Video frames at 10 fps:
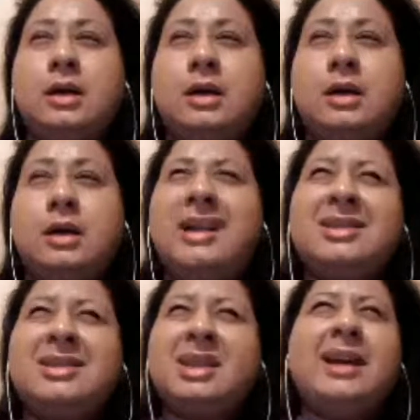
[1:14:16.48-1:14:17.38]

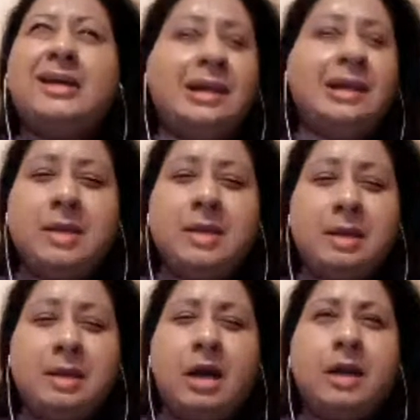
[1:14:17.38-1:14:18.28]
It was not
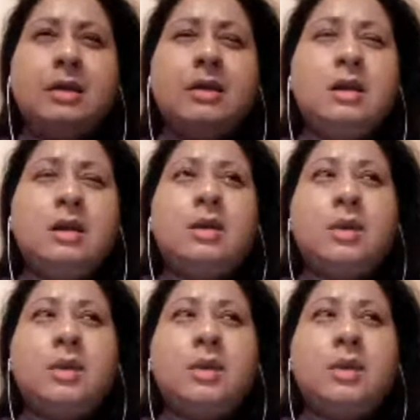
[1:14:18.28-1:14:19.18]
that late, maybe
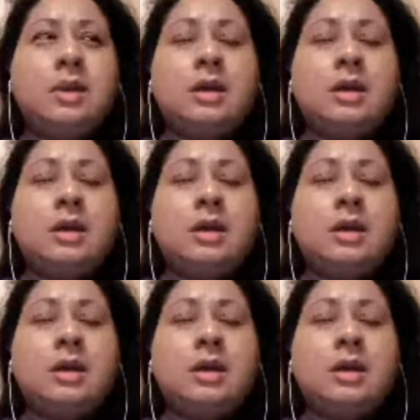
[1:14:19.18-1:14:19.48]
9.